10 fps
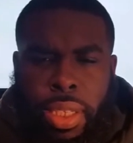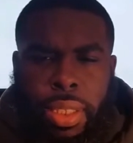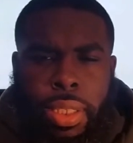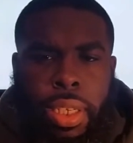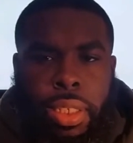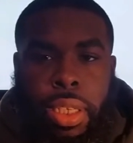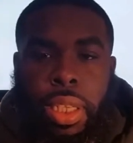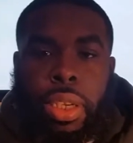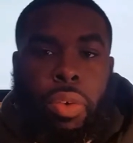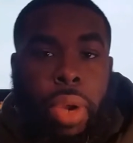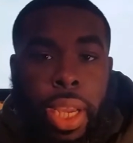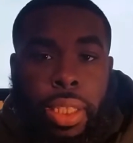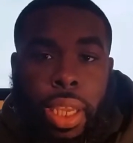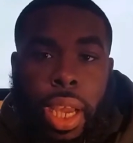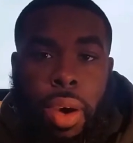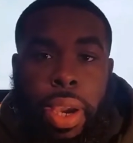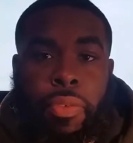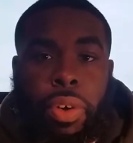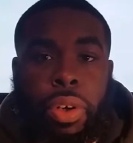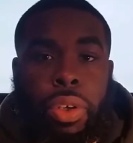statistically correct.
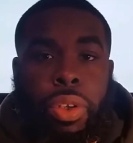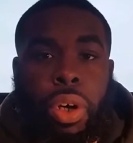However,